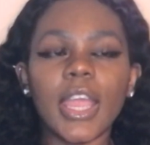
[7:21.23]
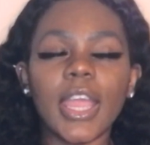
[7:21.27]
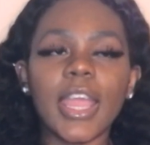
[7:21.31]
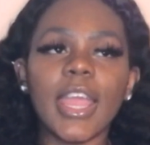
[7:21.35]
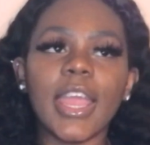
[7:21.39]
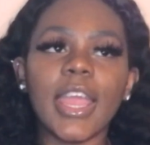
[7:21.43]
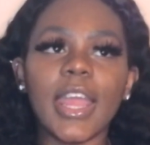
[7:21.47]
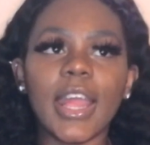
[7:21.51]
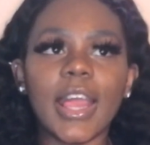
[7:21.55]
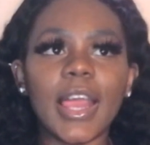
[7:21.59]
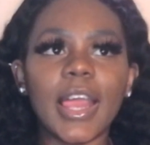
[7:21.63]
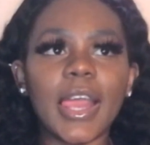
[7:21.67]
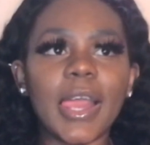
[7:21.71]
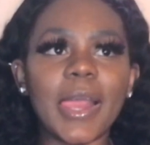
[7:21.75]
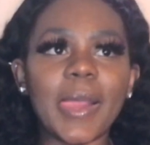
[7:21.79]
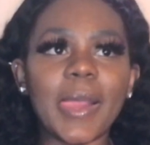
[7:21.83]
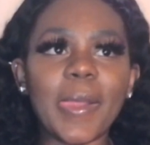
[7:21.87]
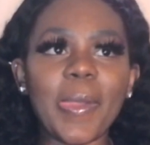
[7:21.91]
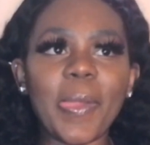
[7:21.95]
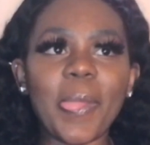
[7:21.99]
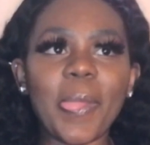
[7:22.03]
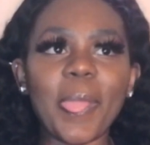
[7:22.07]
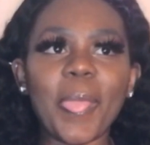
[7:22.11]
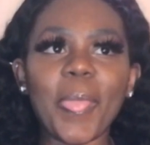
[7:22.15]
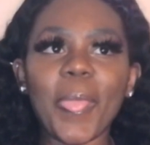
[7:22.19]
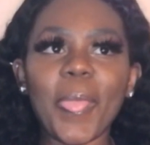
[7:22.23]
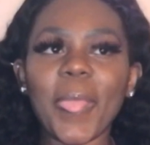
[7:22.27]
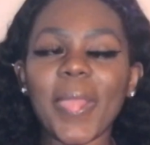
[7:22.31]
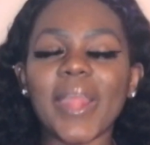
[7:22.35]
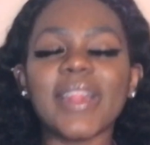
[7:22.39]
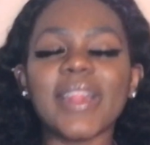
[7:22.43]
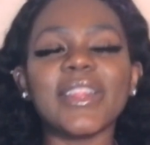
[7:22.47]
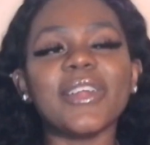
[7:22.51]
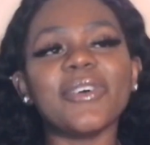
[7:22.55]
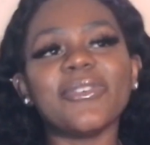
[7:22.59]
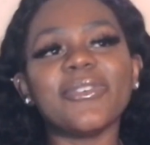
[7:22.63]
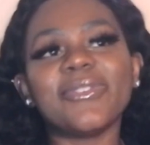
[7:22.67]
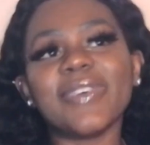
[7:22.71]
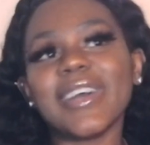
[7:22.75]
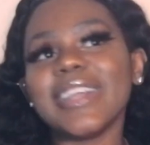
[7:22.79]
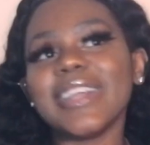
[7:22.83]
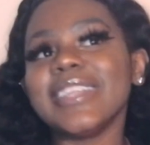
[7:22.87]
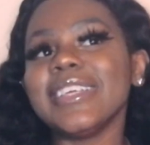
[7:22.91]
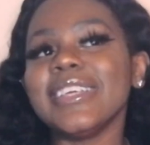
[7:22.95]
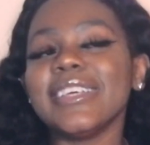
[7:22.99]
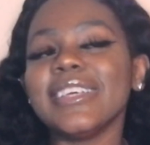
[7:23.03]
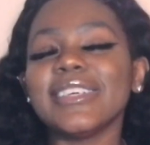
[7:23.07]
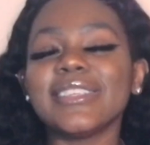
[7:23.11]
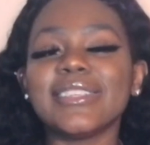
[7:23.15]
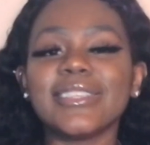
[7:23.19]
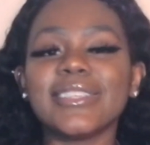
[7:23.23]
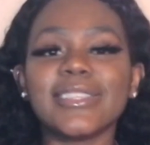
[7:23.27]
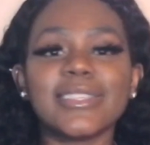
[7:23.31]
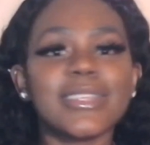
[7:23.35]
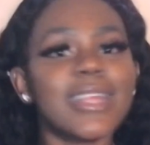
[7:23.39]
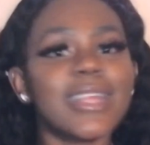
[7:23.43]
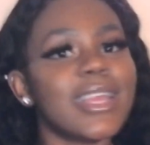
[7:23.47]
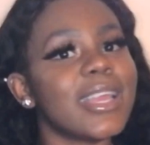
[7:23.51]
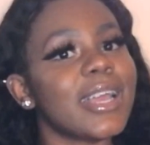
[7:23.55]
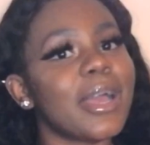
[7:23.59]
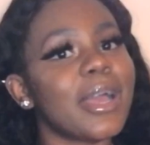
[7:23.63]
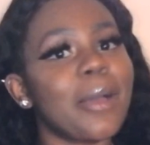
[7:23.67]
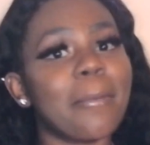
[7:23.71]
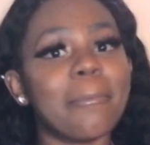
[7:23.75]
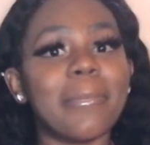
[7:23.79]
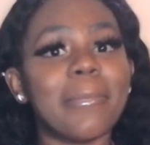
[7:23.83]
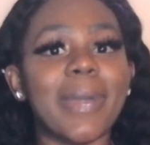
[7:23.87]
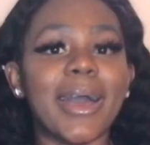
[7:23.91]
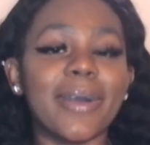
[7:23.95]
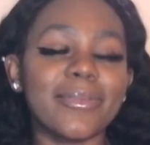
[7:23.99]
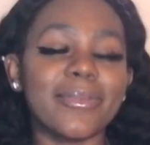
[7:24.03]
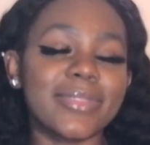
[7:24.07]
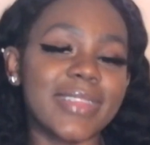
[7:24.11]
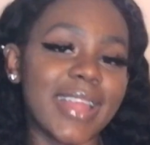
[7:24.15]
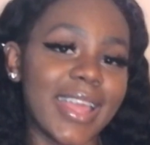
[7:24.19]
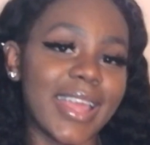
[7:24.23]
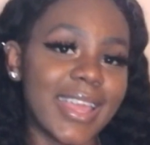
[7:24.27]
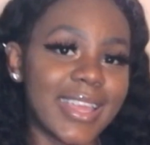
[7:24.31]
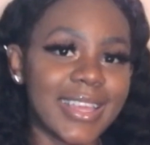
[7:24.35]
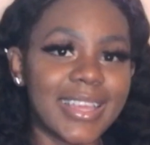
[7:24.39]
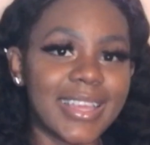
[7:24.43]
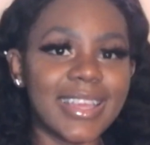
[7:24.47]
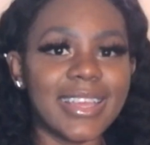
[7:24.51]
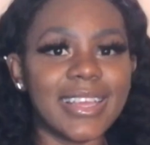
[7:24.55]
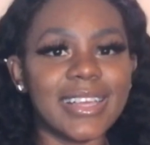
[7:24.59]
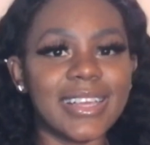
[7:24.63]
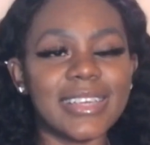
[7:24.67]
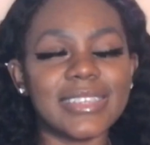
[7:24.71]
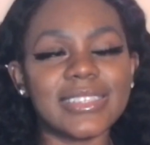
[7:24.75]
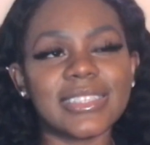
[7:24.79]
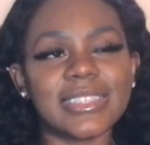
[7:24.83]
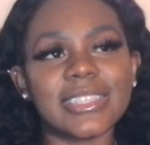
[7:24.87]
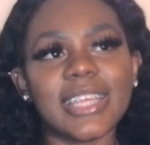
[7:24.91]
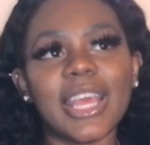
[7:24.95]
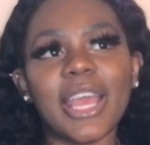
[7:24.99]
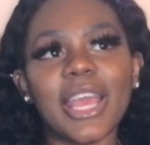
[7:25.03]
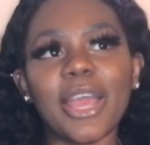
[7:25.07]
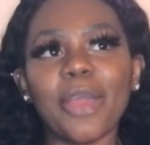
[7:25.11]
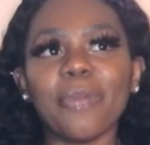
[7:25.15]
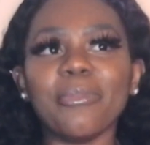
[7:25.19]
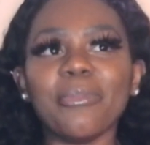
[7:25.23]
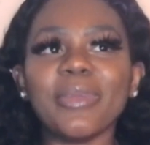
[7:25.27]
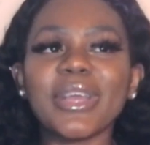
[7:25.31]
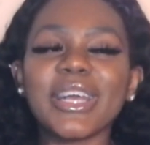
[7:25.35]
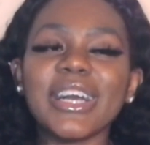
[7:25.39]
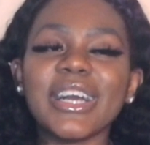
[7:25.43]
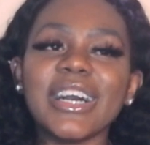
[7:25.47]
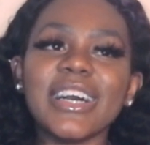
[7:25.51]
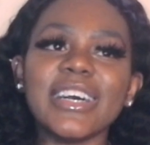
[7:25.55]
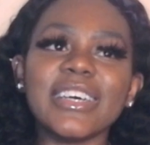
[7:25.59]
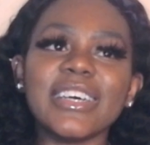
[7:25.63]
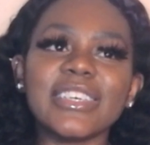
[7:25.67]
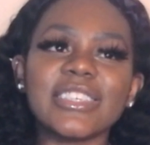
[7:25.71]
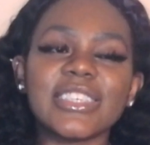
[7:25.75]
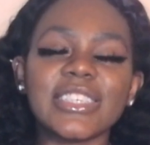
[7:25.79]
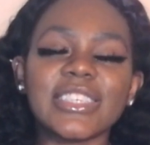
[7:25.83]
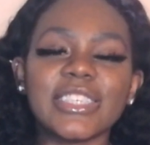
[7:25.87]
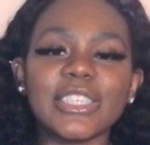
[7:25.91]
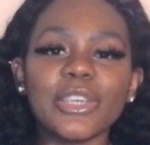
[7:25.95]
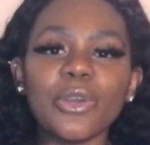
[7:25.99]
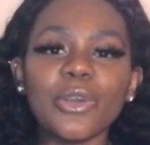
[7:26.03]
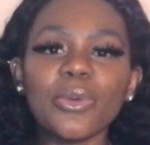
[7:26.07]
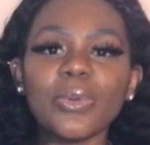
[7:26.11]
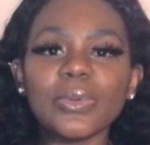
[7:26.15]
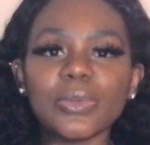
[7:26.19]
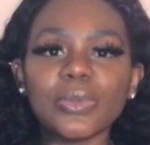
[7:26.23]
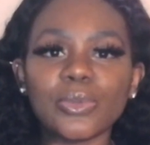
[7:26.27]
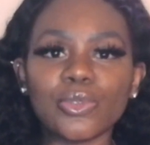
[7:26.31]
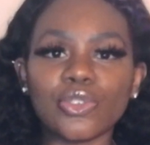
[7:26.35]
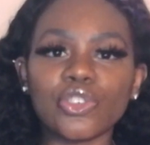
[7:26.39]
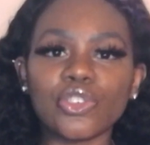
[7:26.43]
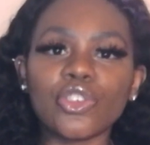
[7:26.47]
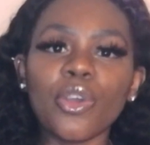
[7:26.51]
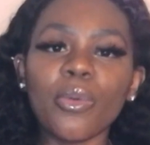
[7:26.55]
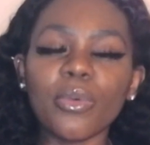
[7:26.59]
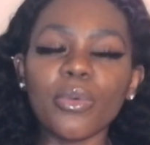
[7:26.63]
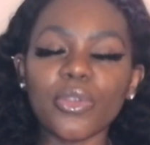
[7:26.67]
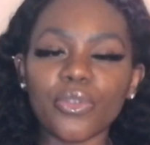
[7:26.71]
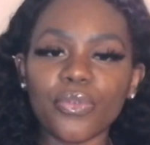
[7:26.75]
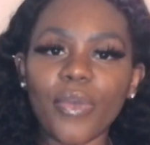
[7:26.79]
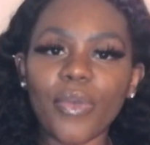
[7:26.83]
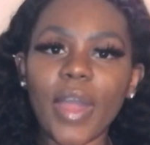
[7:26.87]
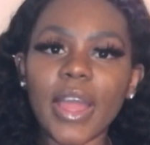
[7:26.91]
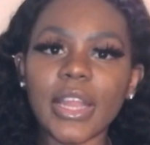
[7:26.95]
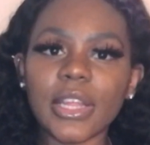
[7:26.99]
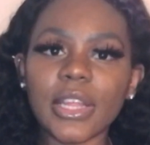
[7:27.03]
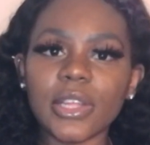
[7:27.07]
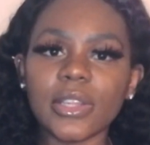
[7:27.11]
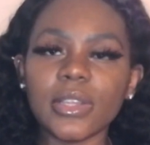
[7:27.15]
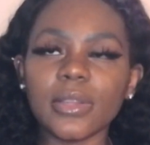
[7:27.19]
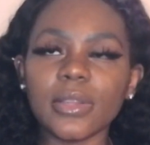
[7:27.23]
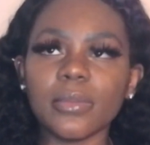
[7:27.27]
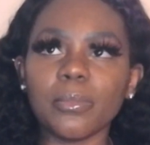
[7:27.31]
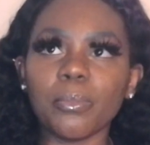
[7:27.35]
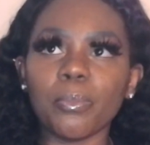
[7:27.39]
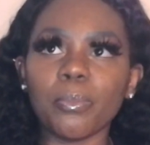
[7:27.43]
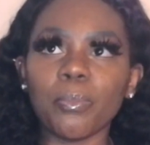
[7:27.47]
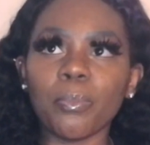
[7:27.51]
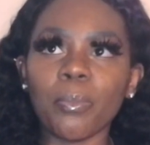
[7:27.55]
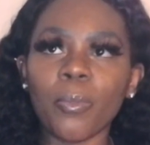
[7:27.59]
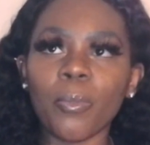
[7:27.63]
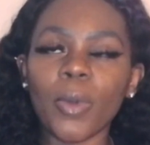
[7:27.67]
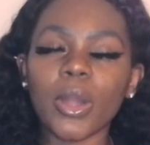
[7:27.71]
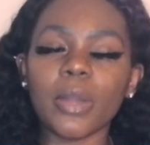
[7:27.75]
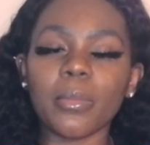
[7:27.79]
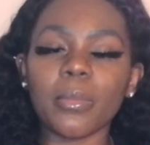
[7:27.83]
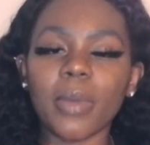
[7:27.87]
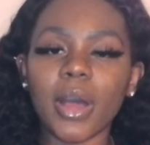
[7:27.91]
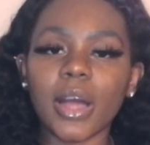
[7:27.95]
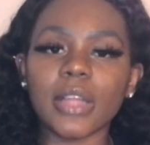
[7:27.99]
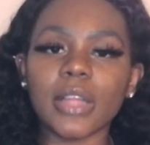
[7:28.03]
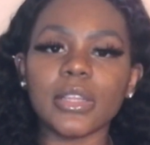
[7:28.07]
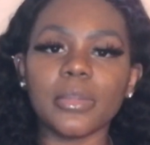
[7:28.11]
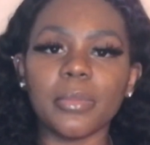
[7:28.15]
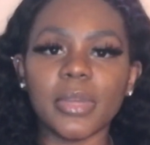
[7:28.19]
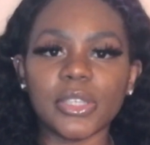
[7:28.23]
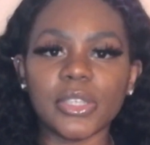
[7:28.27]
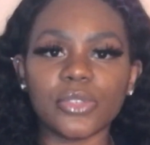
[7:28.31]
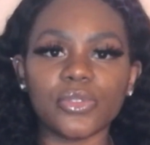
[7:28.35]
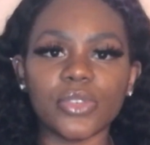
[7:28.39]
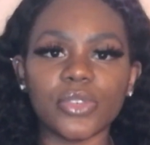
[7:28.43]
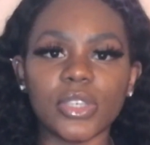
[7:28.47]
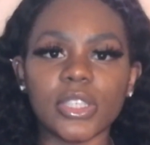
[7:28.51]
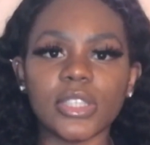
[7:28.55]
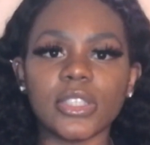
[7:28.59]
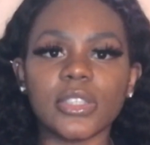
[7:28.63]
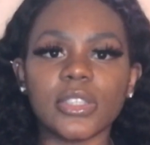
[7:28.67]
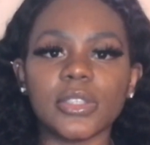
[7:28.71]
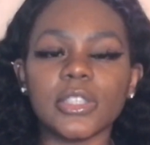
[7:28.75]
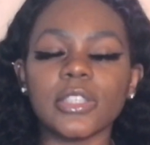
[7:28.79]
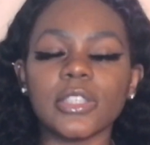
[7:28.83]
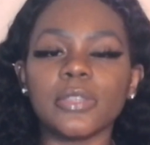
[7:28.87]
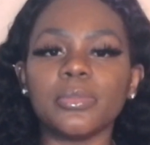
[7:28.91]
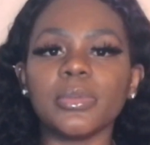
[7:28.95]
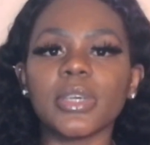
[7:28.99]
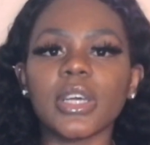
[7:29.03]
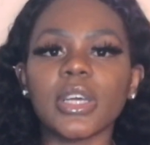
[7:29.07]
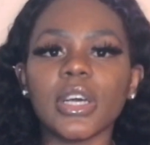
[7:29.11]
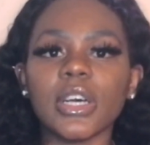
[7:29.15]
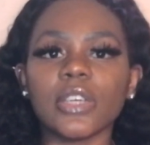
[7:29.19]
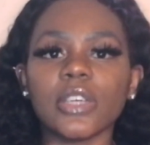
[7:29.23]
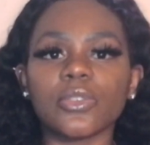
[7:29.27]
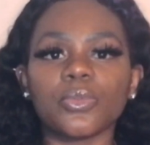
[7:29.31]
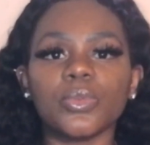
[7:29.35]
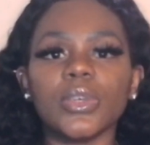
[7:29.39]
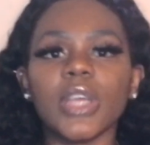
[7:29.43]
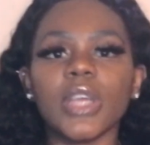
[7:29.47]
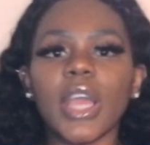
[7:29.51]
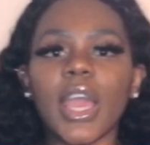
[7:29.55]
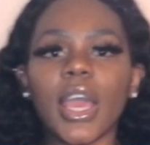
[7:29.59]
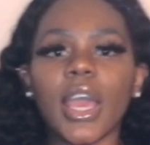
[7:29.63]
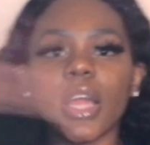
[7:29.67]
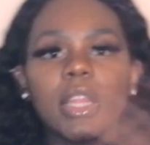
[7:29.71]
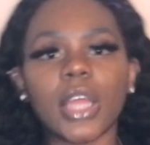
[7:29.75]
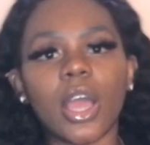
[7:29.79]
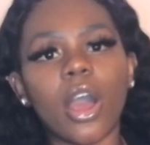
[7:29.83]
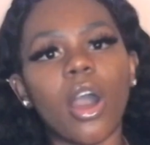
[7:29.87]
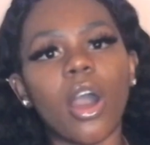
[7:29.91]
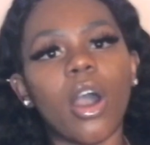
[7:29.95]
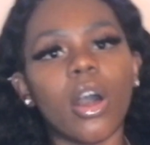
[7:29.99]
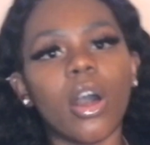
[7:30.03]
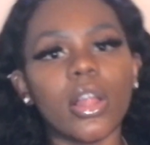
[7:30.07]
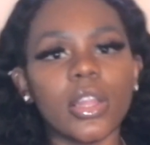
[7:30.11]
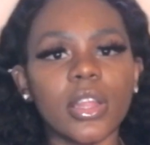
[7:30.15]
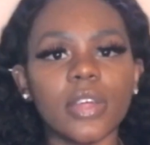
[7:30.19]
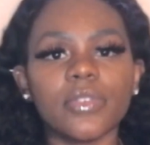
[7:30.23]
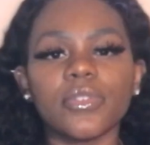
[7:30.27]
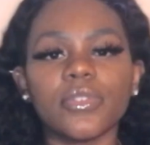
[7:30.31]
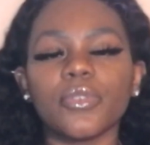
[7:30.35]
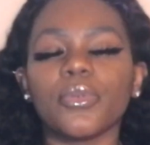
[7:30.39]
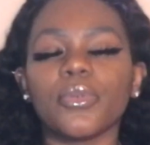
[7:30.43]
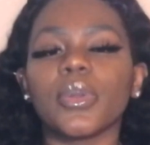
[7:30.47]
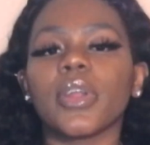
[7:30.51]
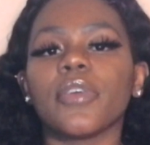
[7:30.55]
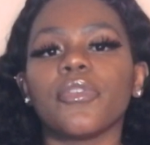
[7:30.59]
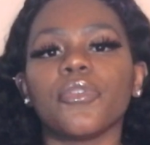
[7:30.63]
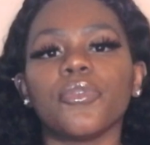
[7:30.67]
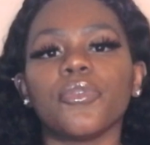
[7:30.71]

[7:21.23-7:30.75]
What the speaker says: And the funniest thing about that is, because she was fighting one of my other best friends, just because we had like all left, whatever.